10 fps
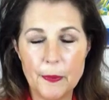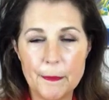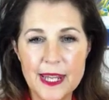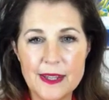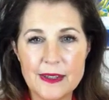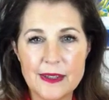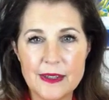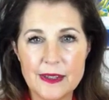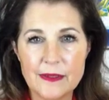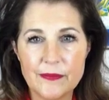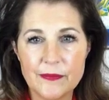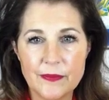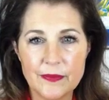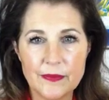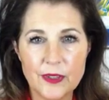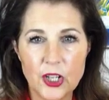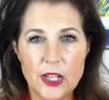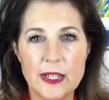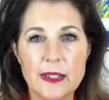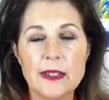Peace.
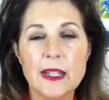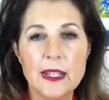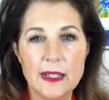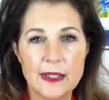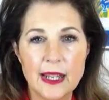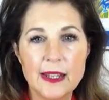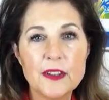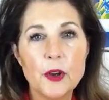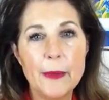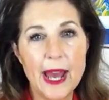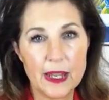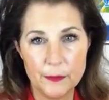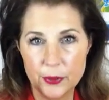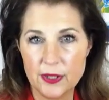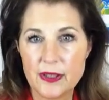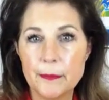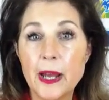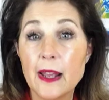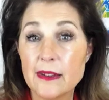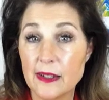Good. Now let's go back and put some
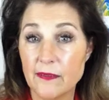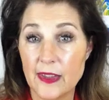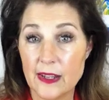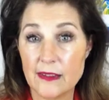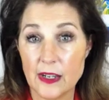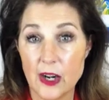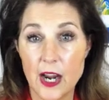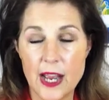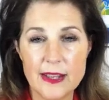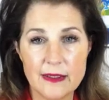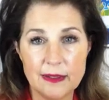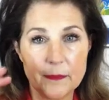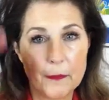positive things in our eyes.